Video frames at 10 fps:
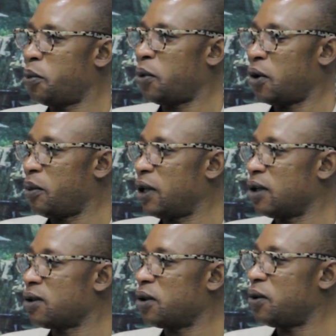
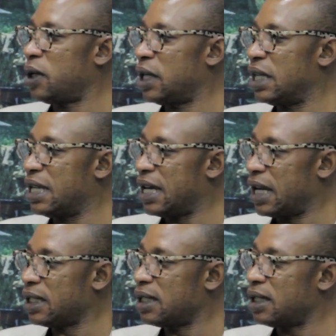prominence or doing the
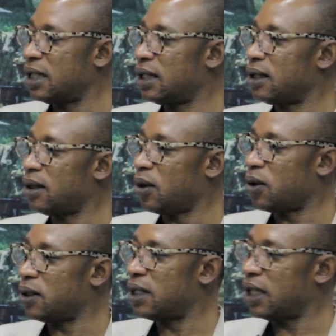next thing or
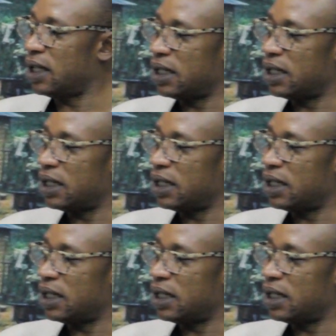taking